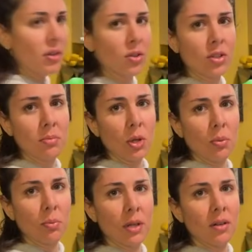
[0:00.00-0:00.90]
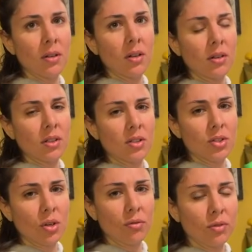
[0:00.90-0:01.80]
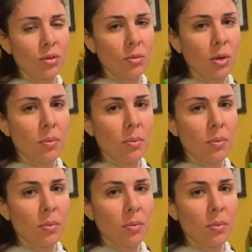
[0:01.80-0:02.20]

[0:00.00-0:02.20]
You used to have uncooked meal prep, uncooked tofu.